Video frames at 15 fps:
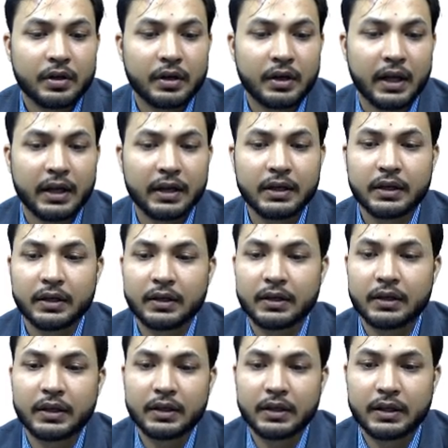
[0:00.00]
like
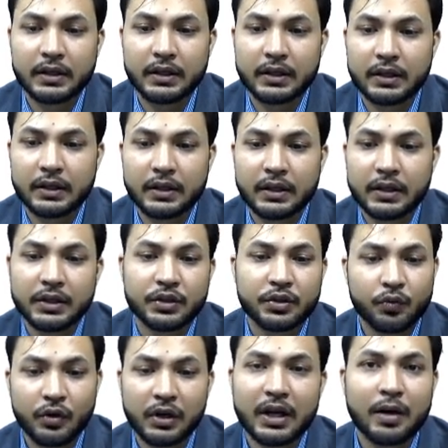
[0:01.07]
this.
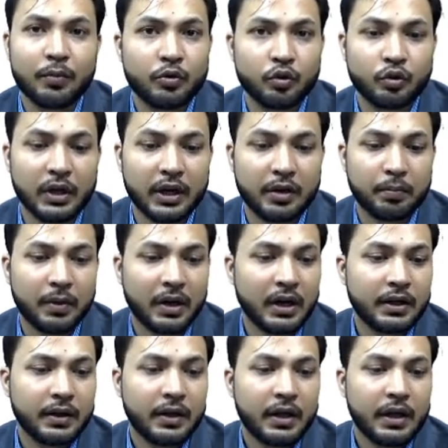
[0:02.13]
Will come to that
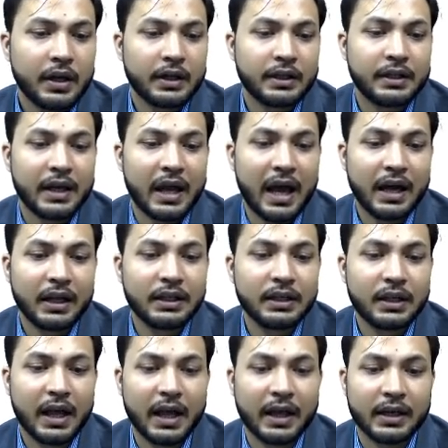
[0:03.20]
part. The
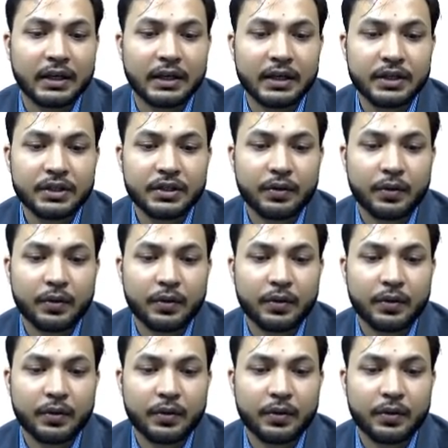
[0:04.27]
other angle is